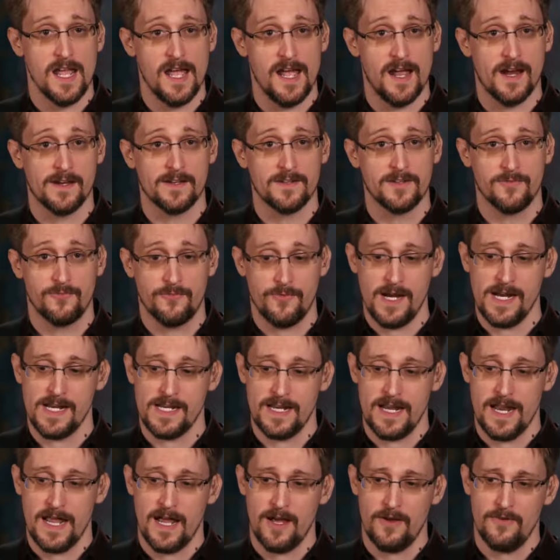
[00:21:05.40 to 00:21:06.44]
hacked,
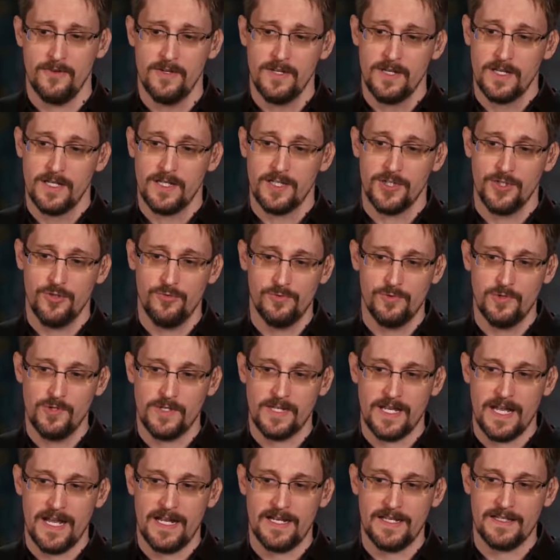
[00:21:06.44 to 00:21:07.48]
right now, you
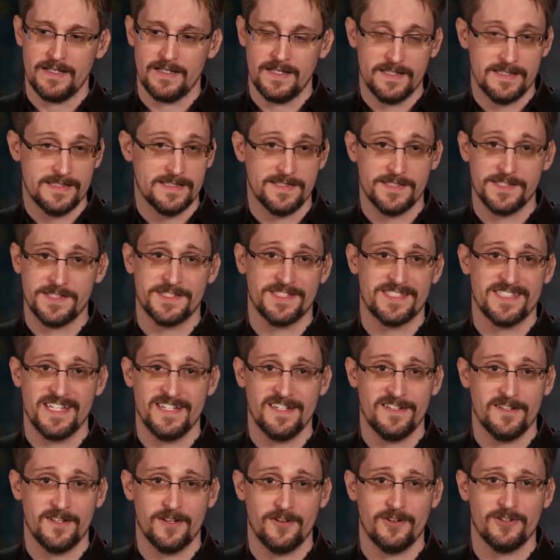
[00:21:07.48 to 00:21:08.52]
look at it, it's just
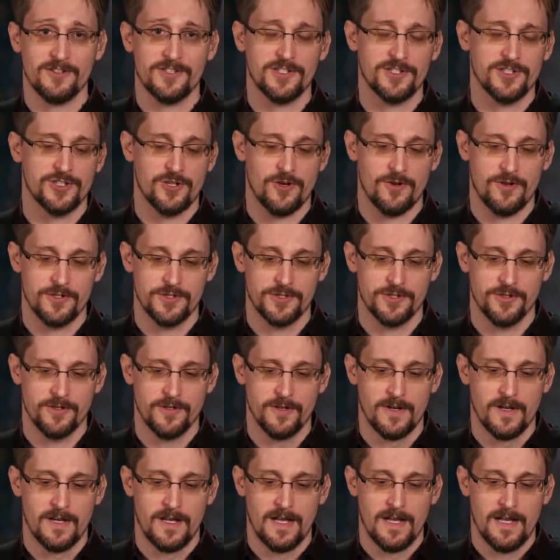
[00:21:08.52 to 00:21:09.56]
sitting there on the charger.
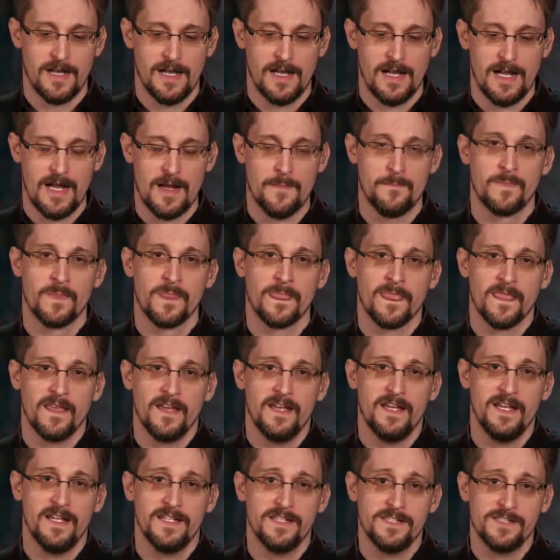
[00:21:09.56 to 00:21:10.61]

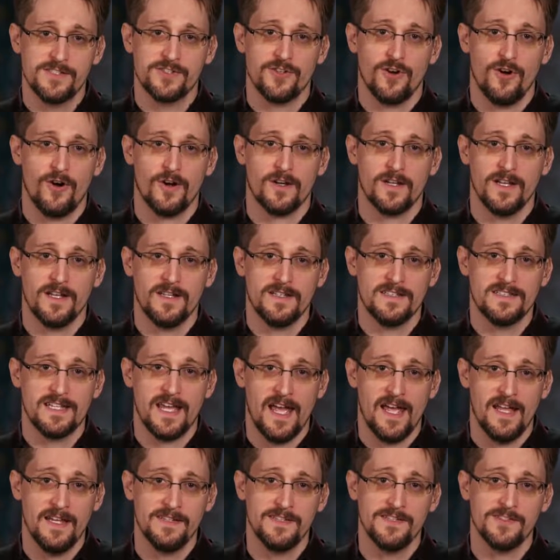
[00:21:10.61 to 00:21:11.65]
It is talking
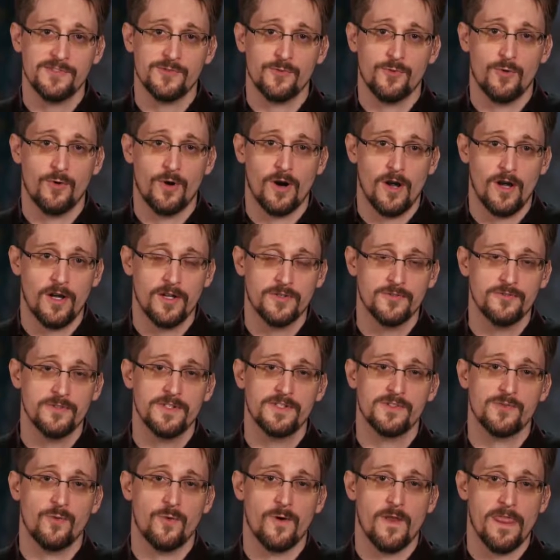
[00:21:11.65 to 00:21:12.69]
tens or
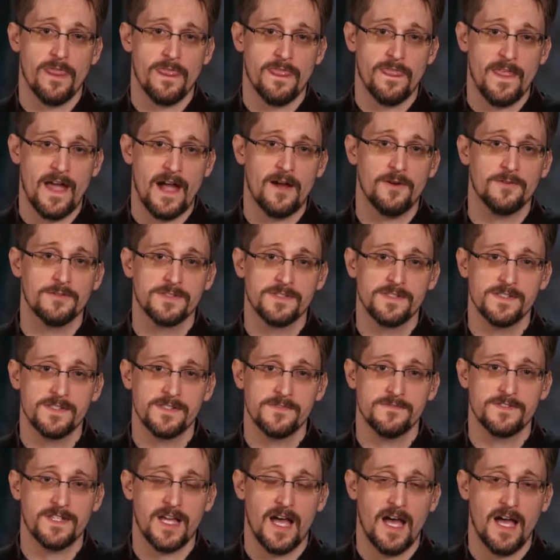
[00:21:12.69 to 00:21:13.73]
hundreds or thousands
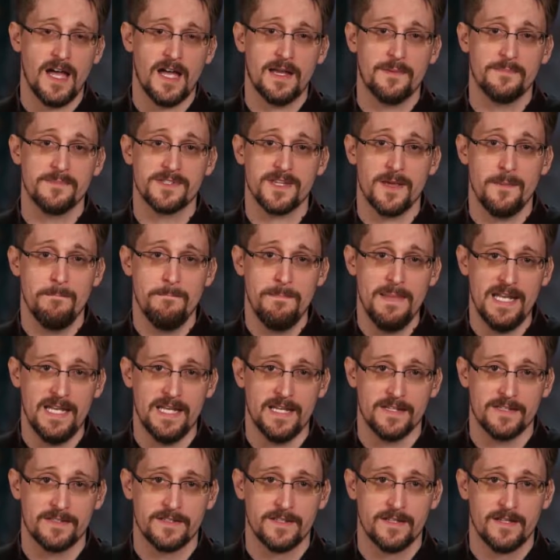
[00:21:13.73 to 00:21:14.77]
of times a
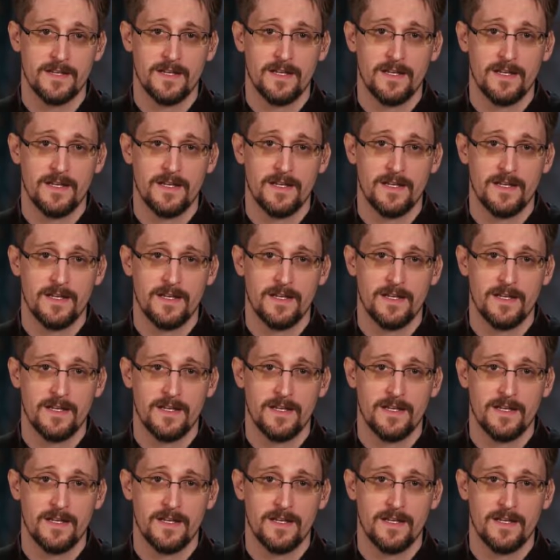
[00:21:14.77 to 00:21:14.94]
minute